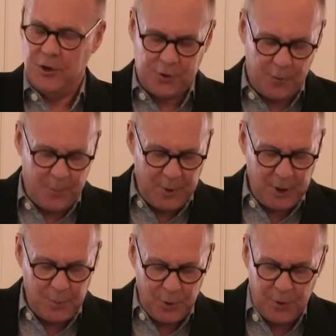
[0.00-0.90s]
so the
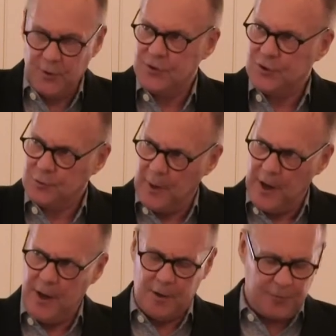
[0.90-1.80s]
big bird
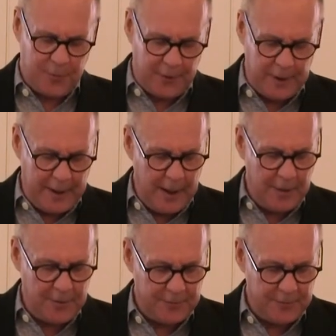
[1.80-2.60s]
strained for the length